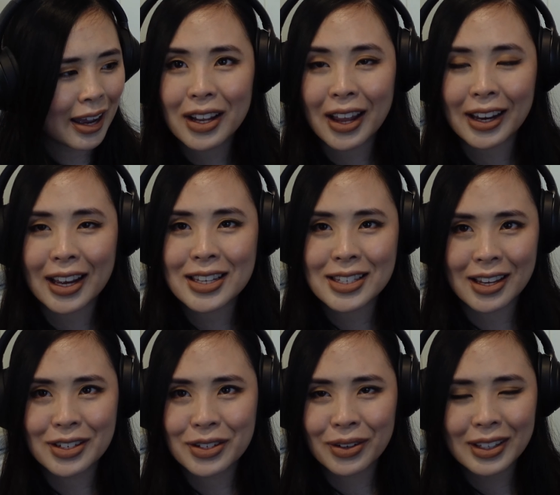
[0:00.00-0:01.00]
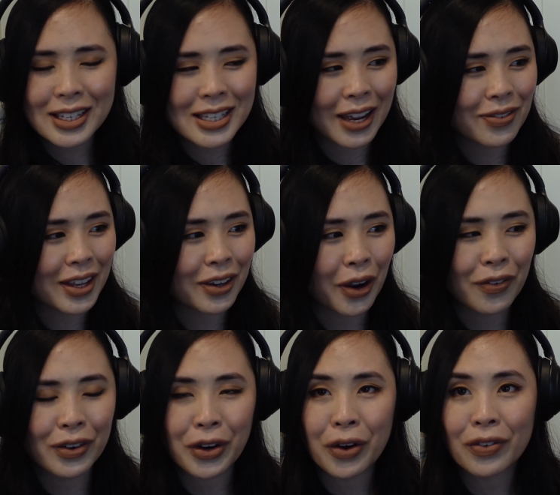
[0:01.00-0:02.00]
Like I said, doing the same thing over
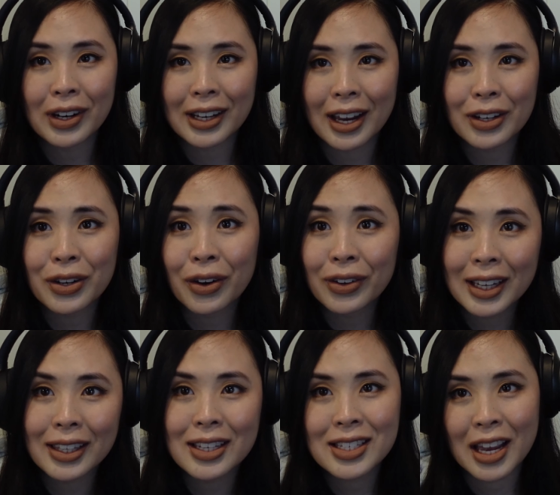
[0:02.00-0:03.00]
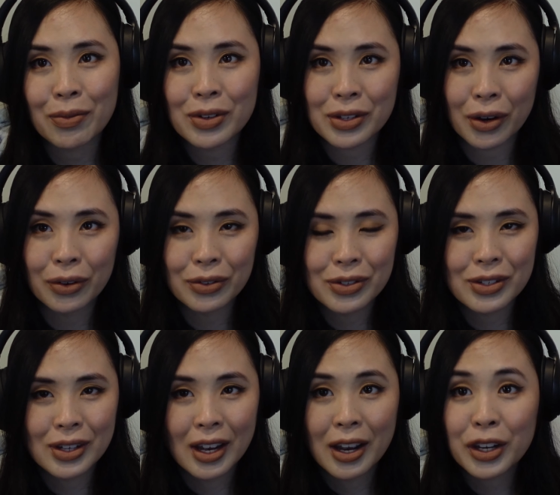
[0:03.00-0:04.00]
and over again, you only get the same
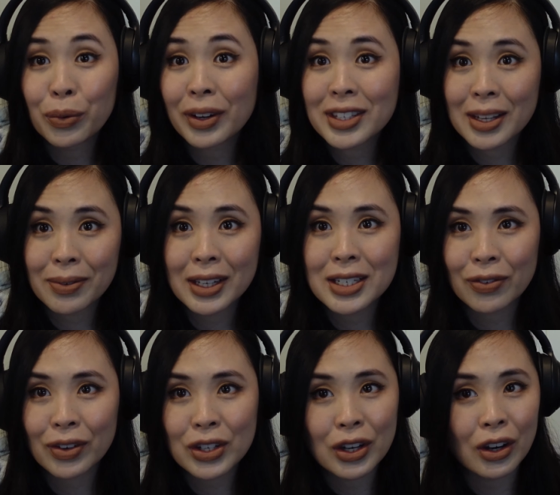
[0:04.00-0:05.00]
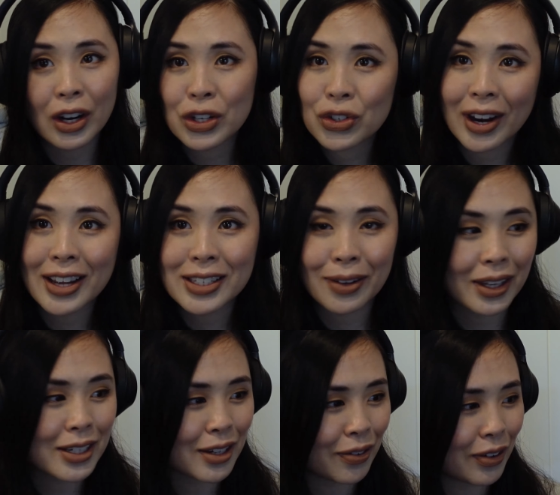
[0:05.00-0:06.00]
results. You want something different, you got to try
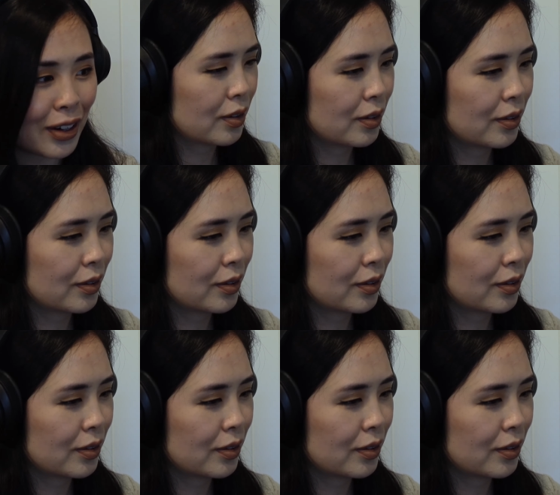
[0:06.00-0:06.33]
something different.